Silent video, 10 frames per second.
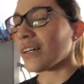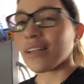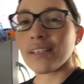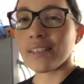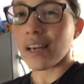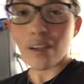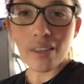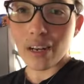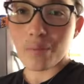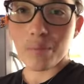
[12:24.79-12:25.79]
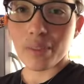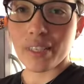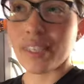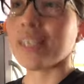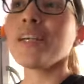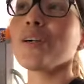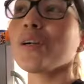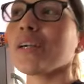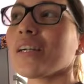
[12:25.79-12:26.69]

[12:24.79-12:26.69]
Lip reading: And now that I'm here,